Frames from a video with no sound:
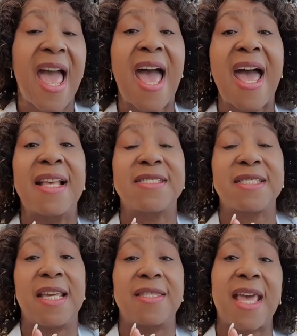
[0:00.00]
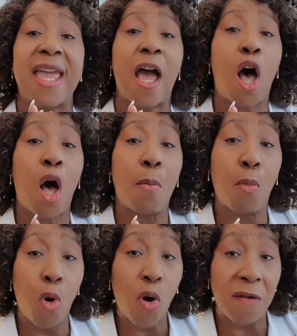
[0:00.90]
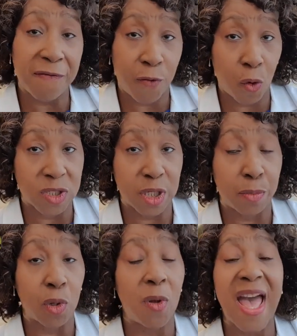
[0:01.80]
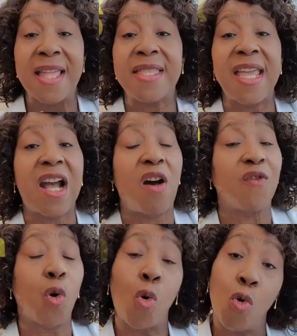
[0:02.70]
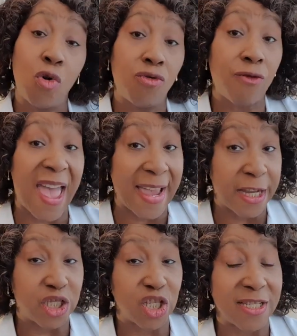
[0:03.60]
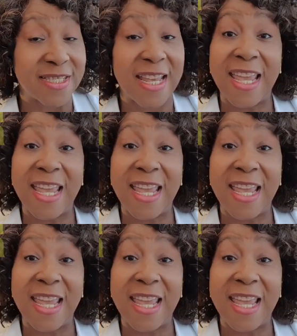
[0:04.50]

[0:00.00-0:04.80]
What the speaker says: as they are more affordable and they cover all ages,